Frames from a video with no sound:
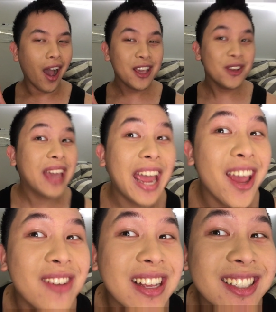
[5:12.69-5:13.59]
You
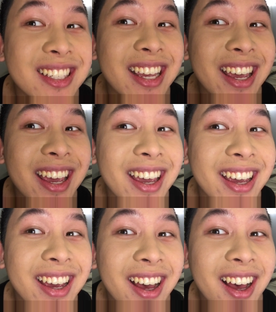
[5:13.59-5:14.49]
can't even
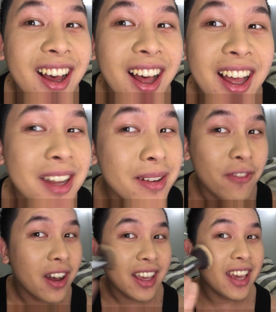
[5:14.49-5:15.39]
see! And the
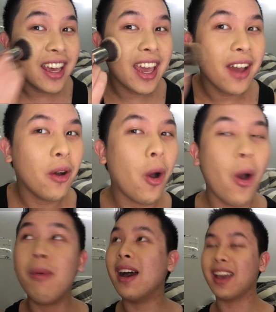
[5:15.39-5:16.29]
fucking can
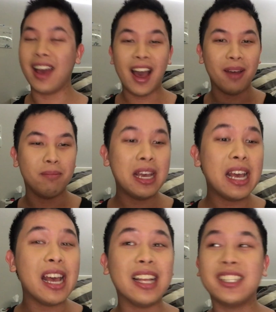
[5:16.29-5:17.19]
Oh my god,
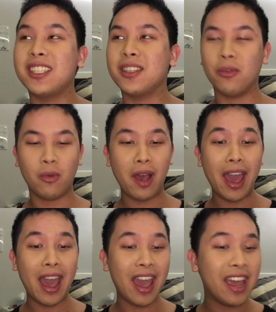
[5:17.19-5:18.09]
bitch!
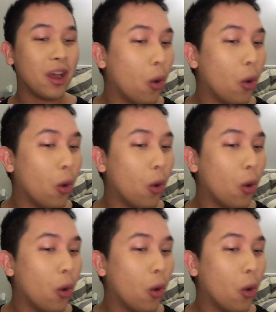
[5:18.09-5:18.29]
Wait!